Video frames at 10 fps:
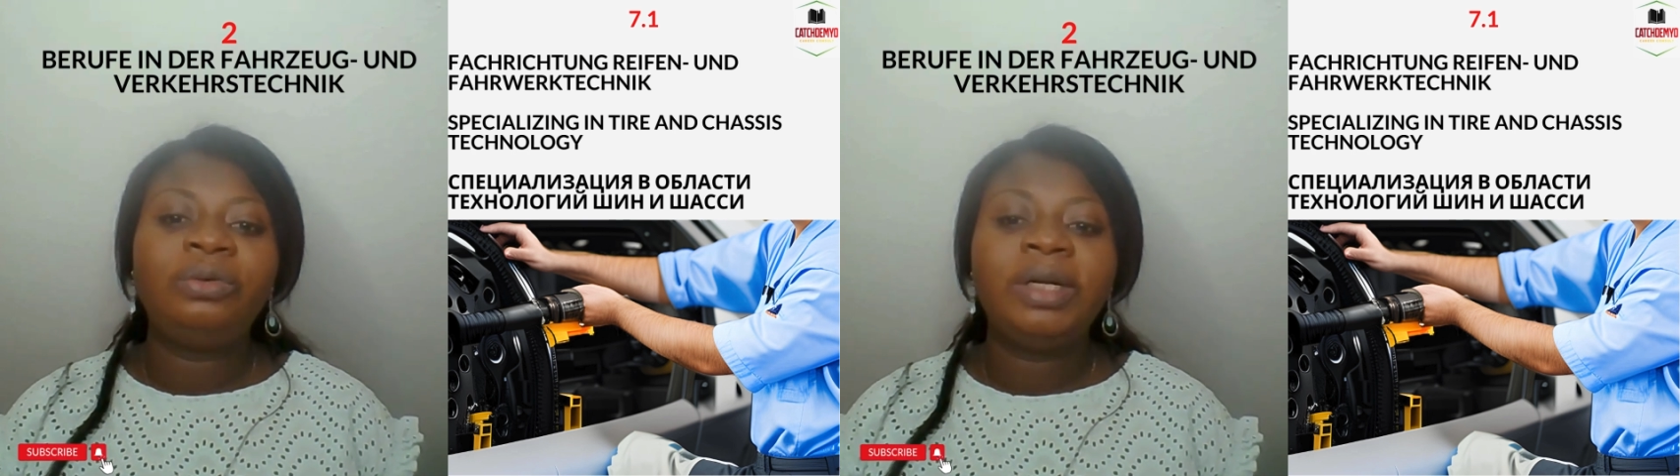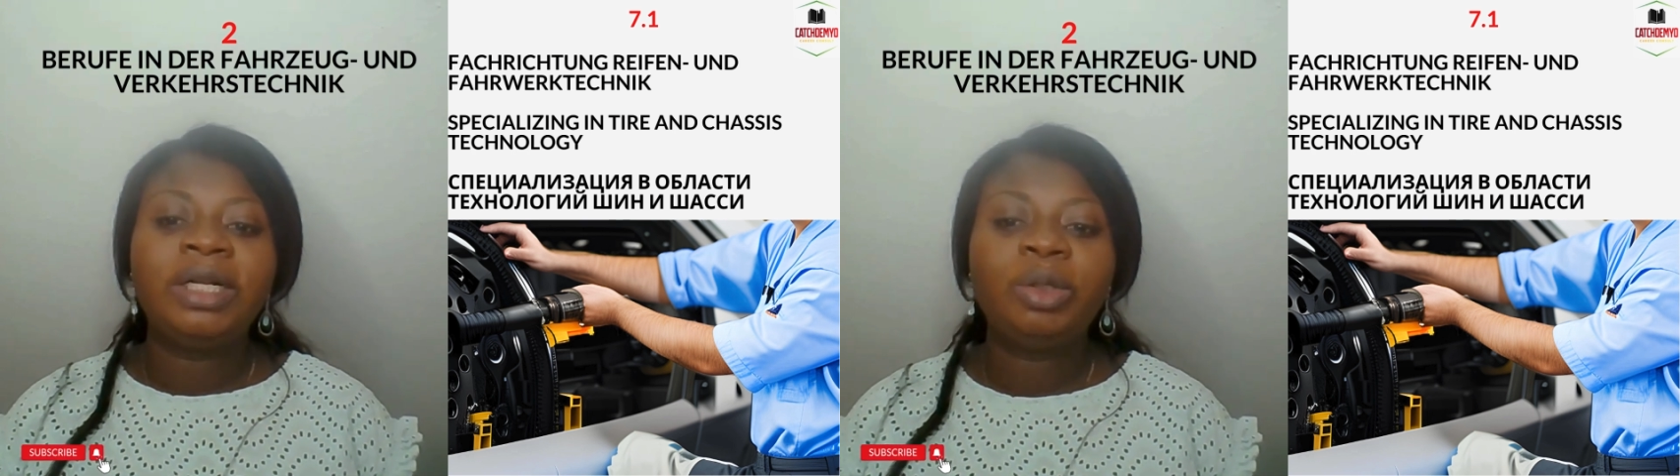
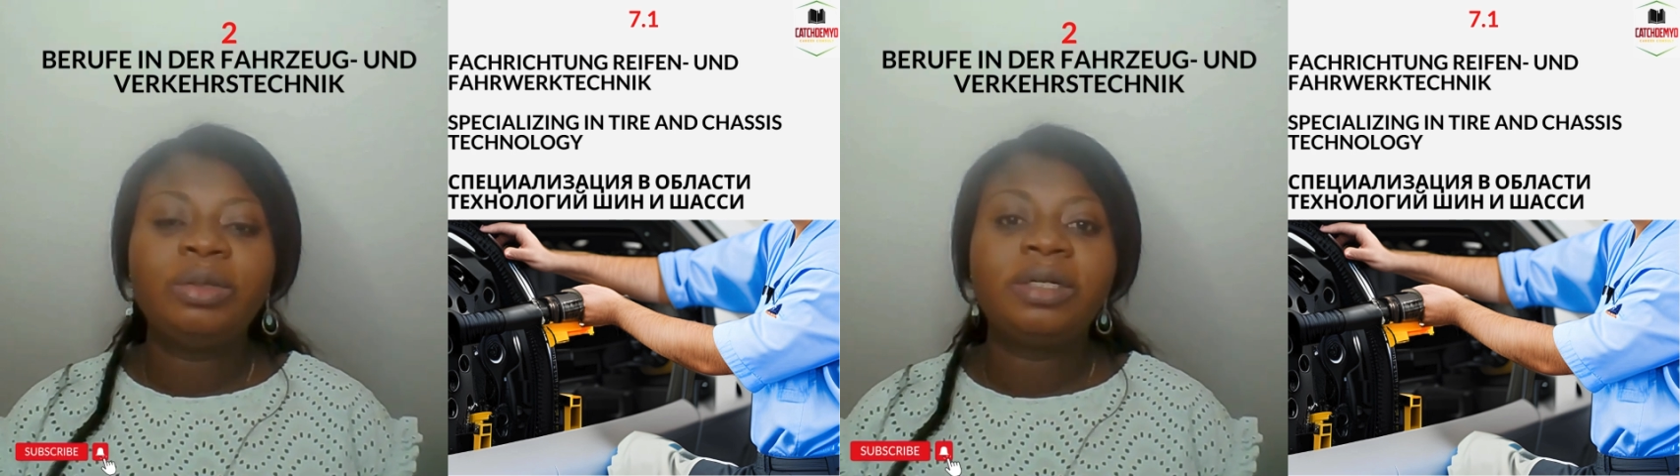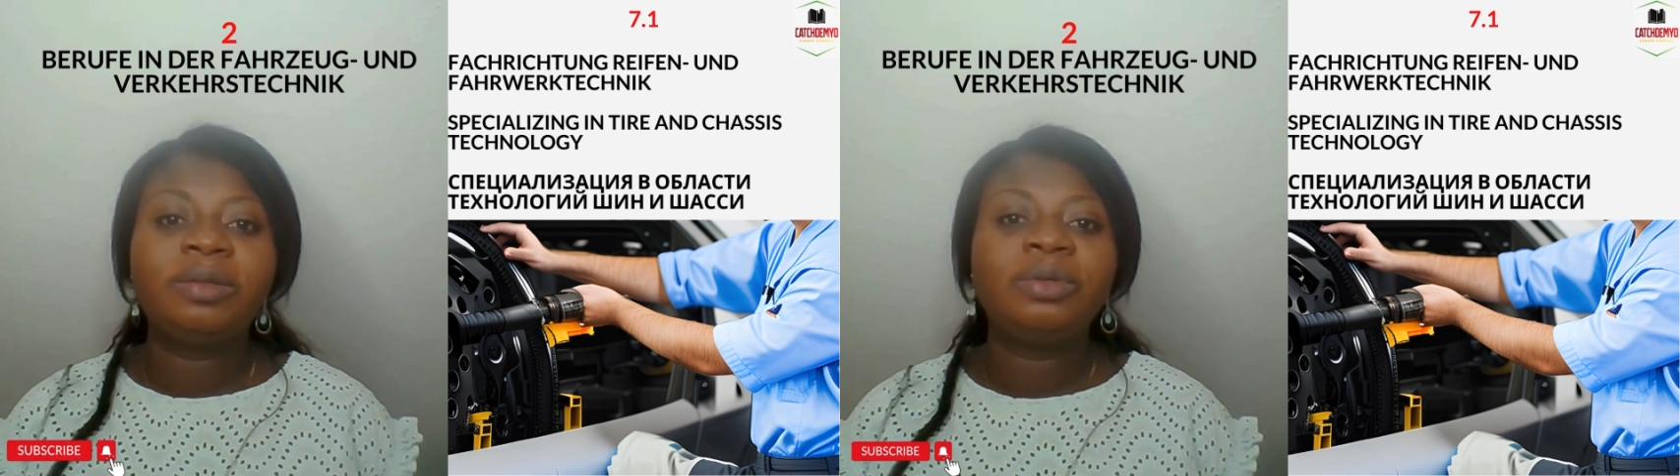
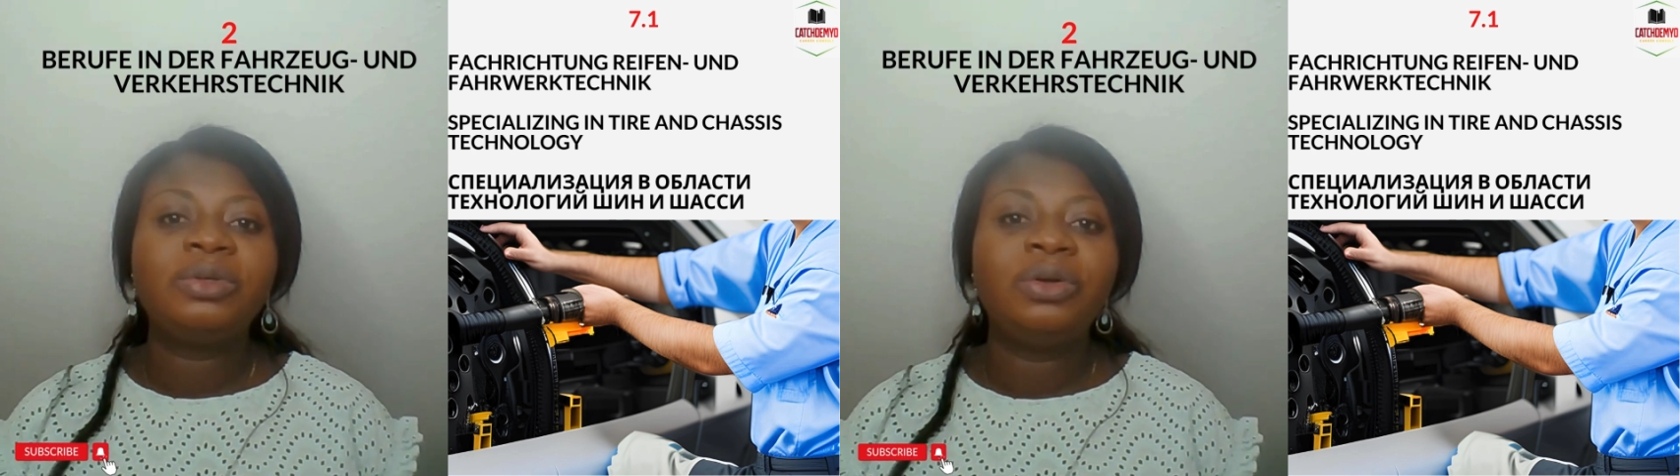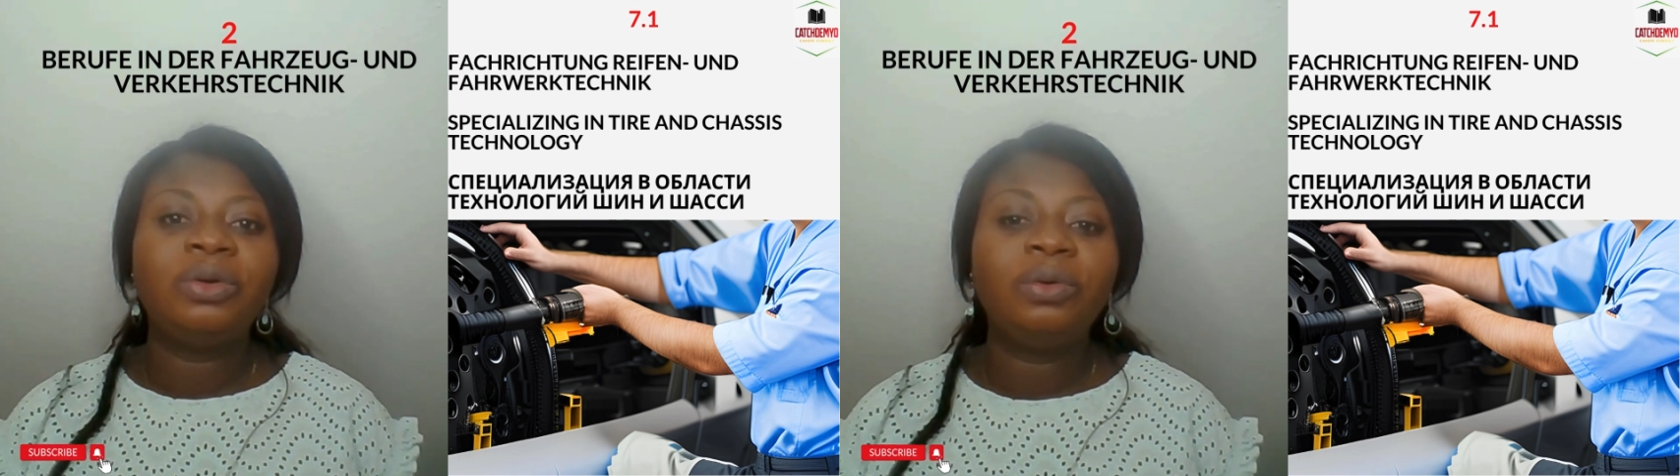
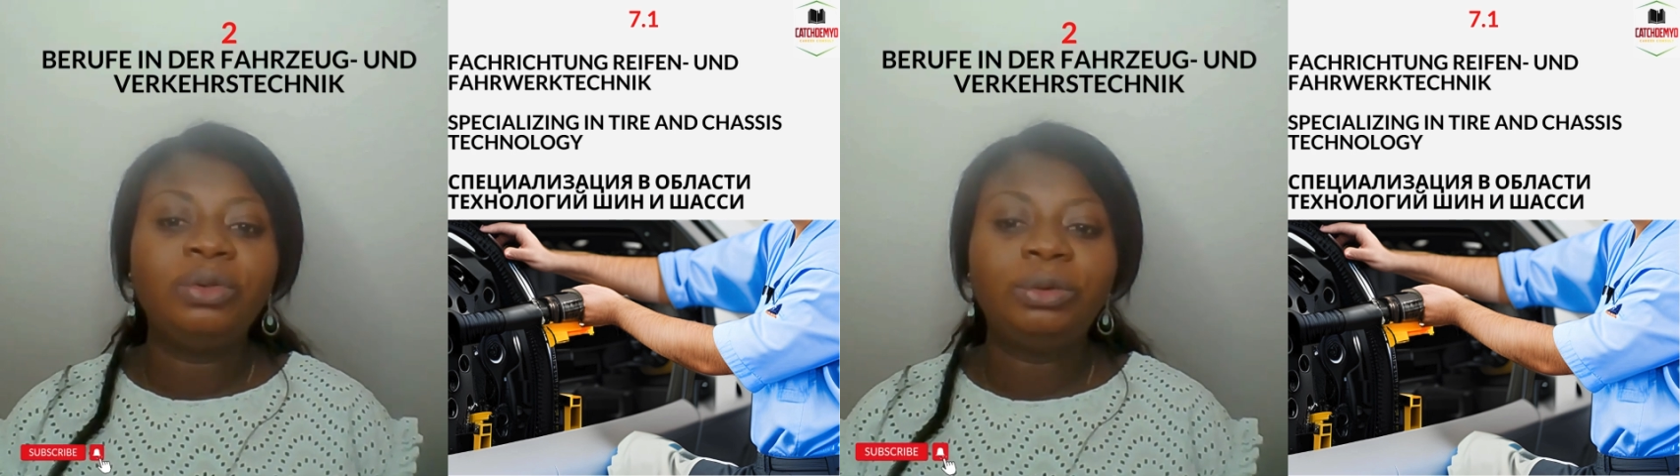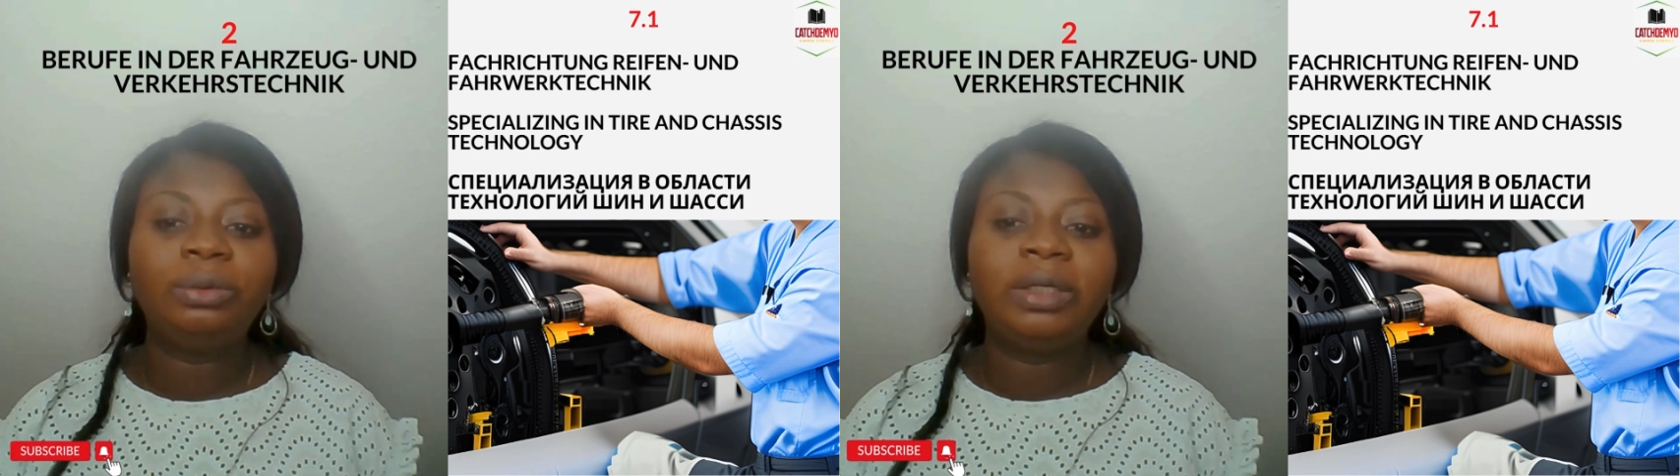Realschulabschluss, your
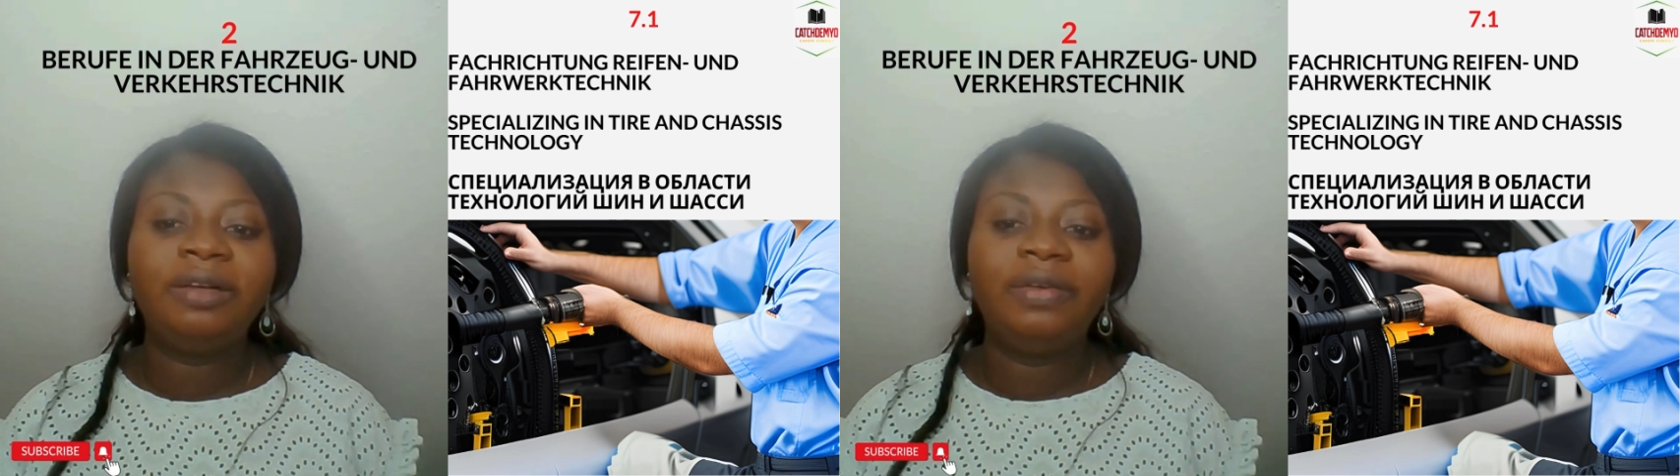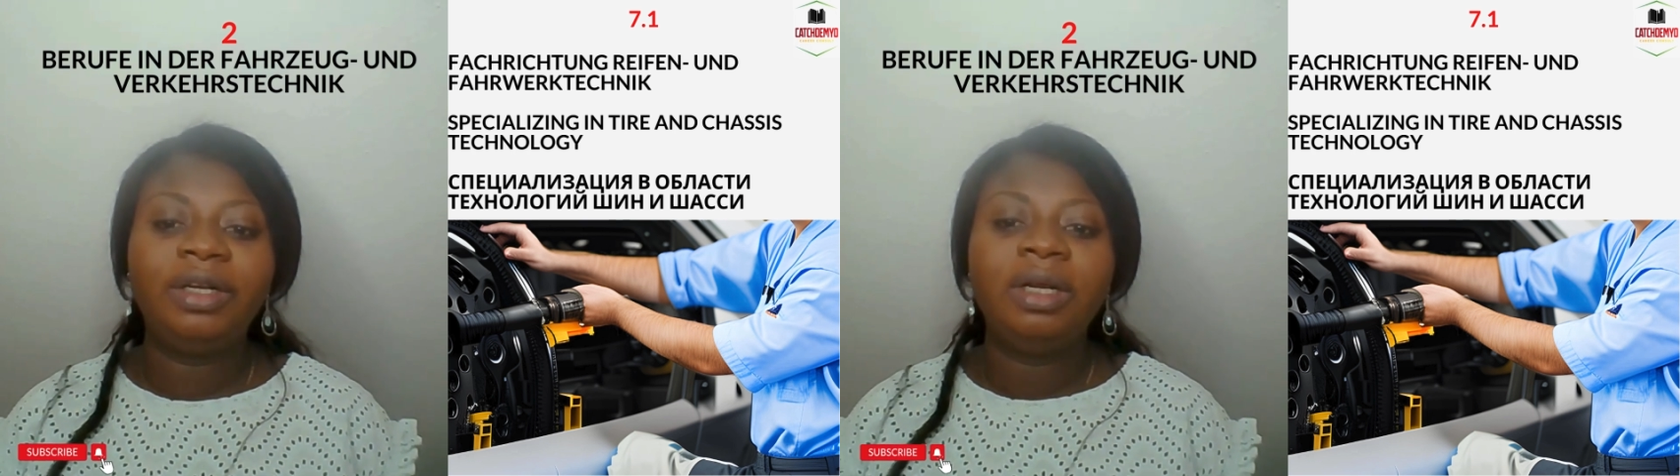
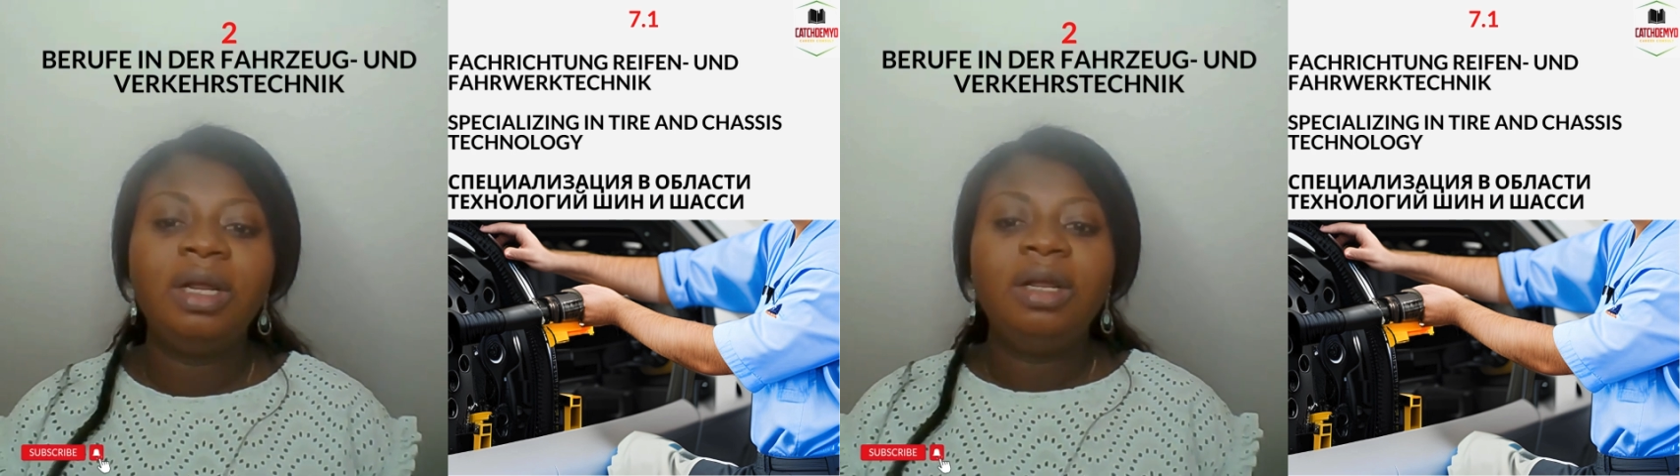Hochschulreife,